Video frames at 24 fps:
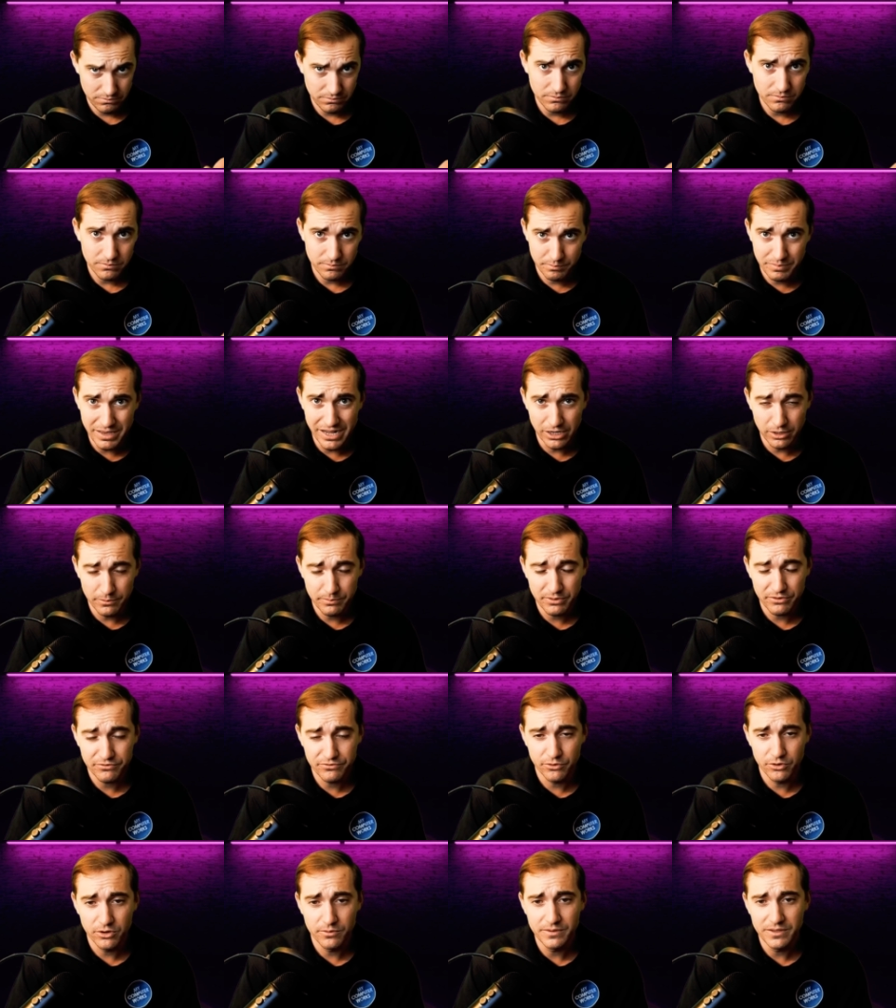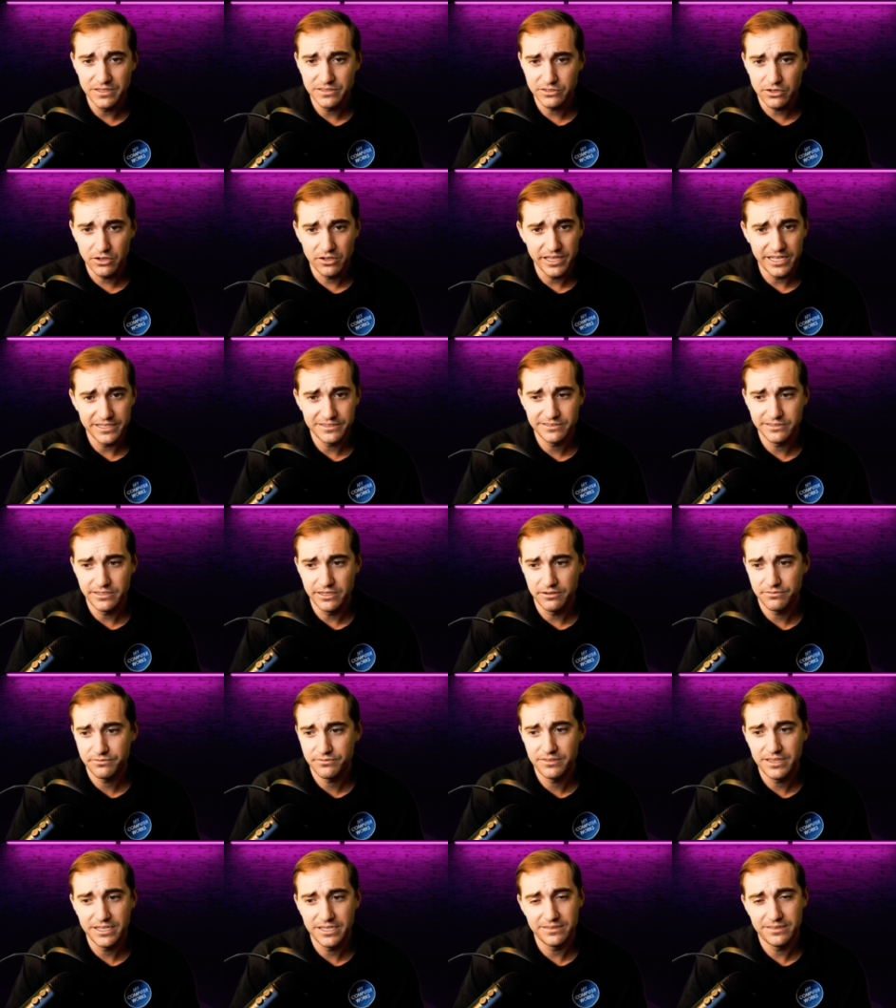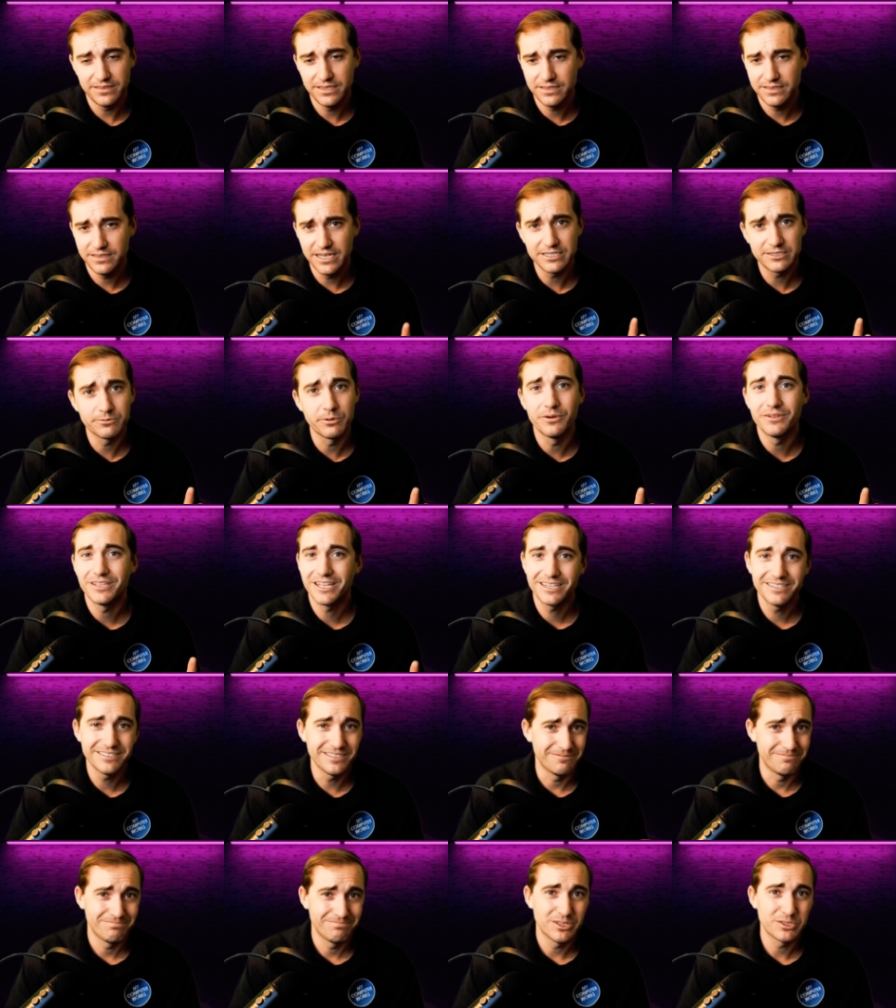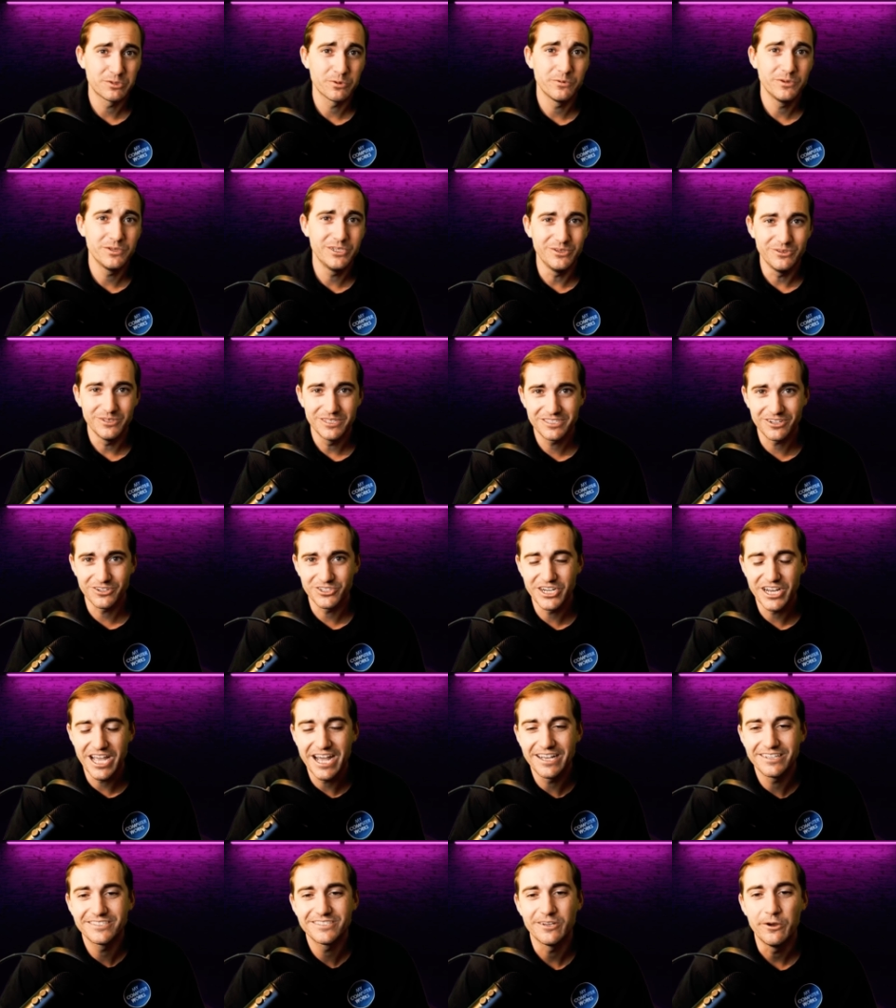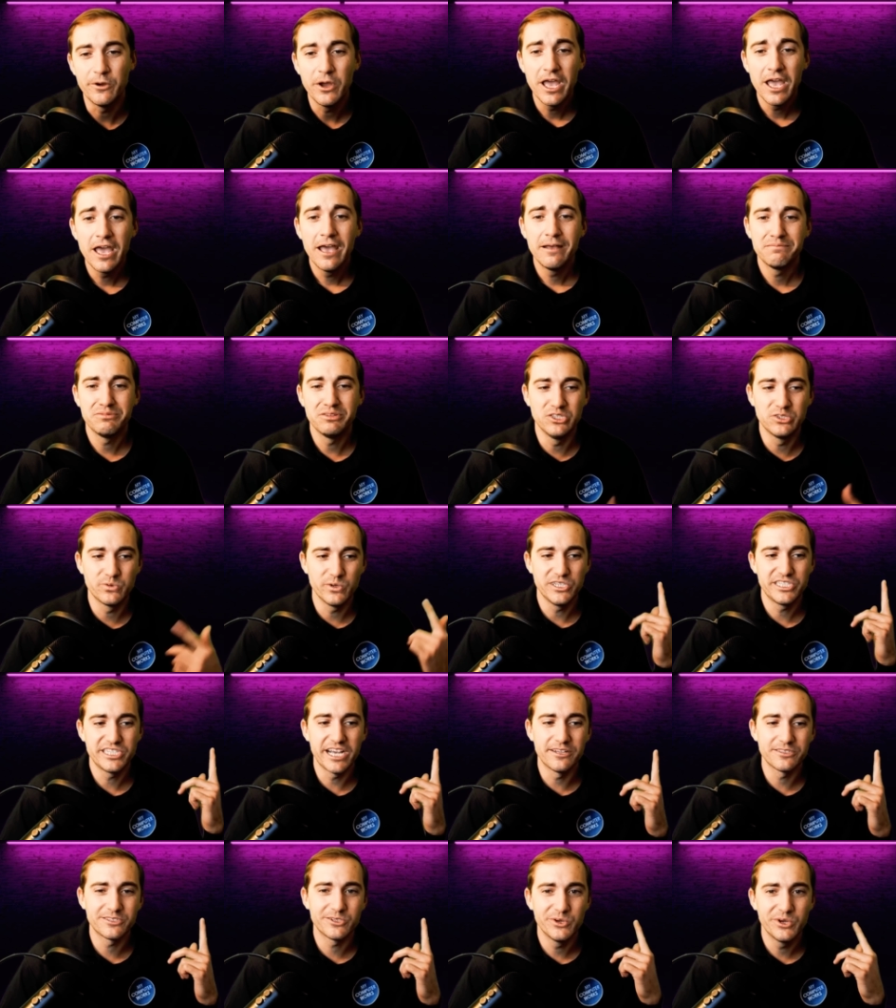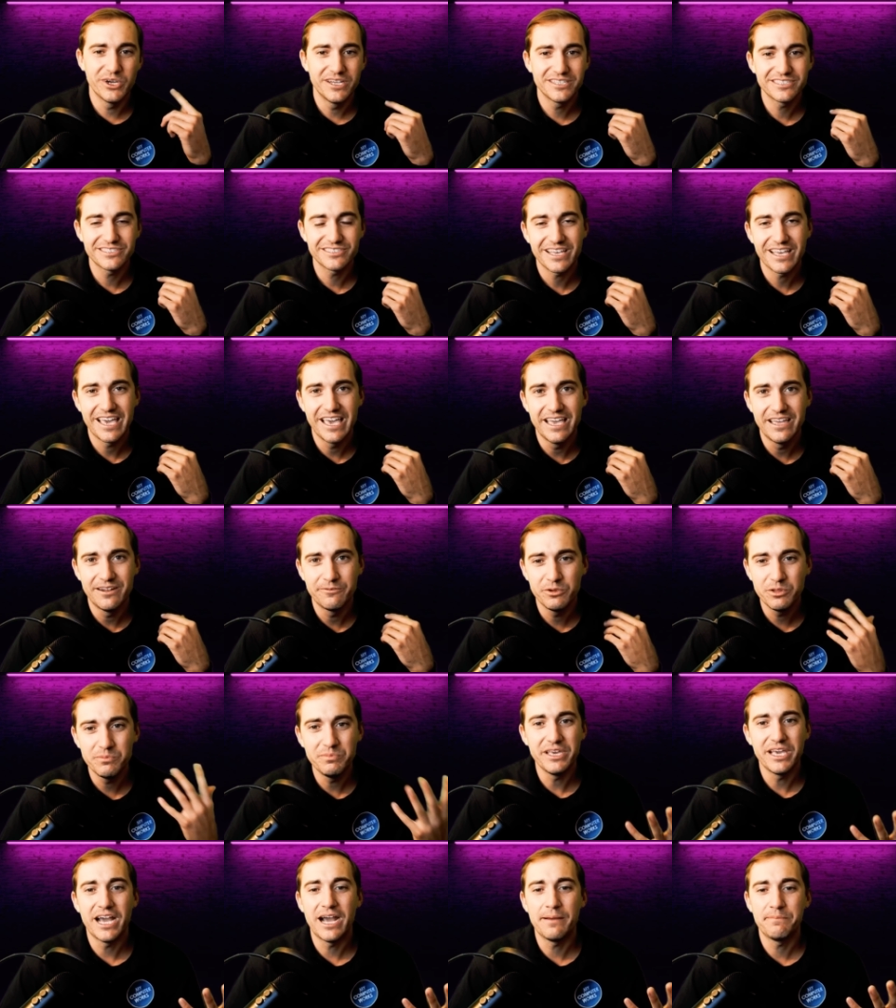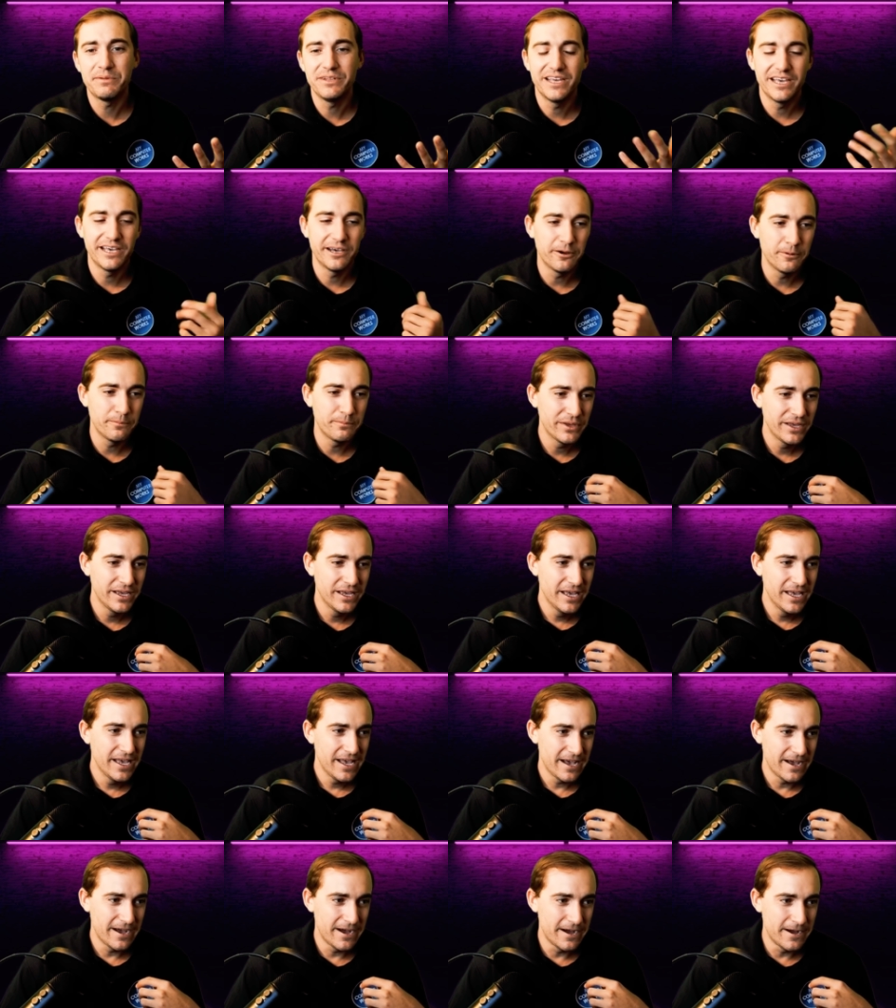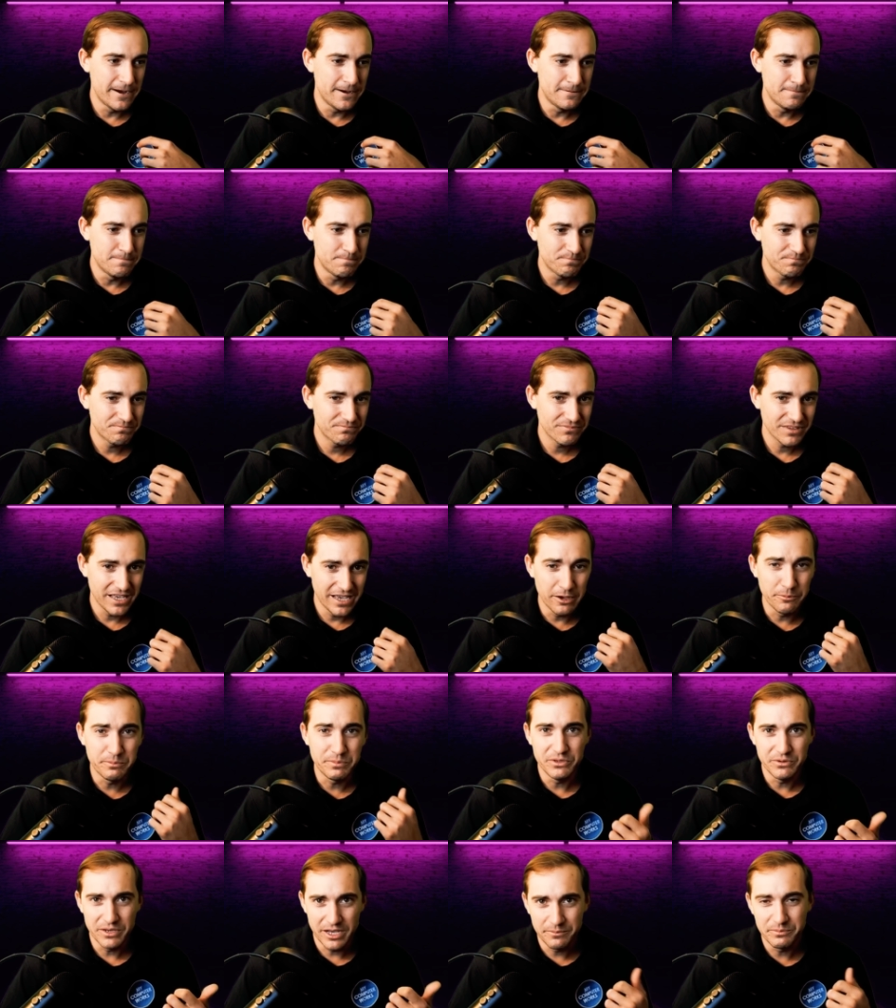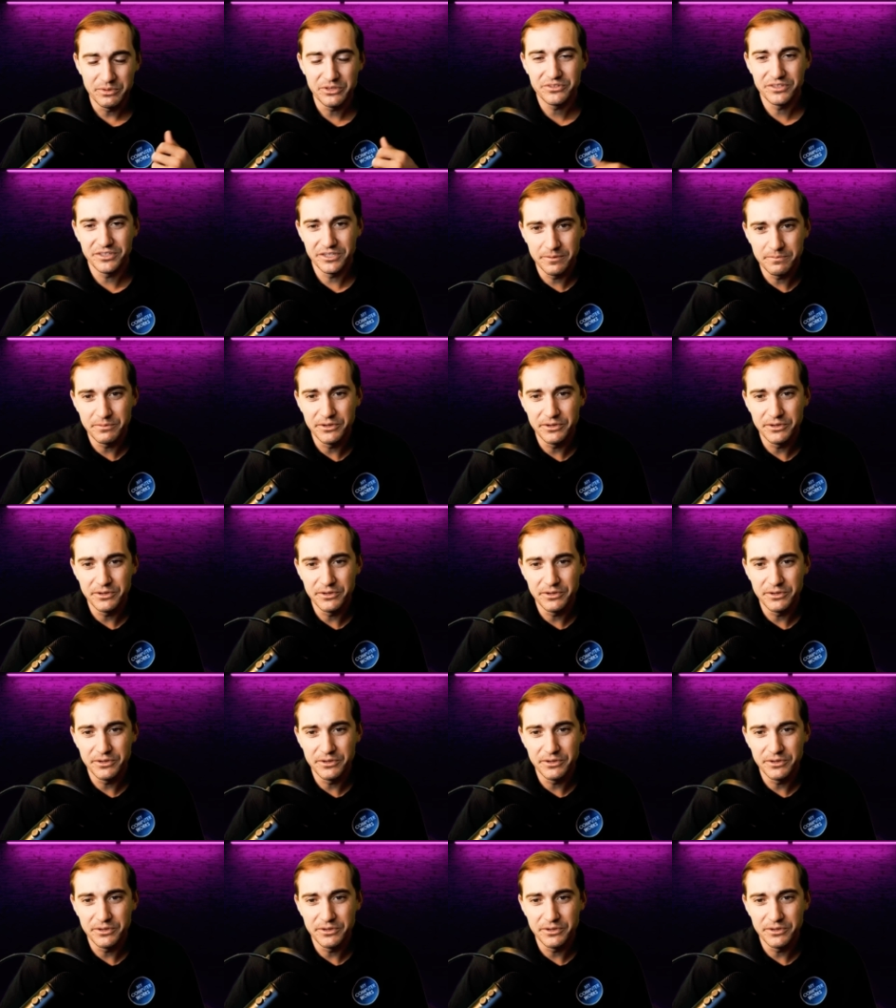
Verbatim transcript: better performance, all that stuff. That, that that's what, like I said, that's what we do. That's our jazz. So please reach out to us, and we'd be happy to help, um, help you help you clean up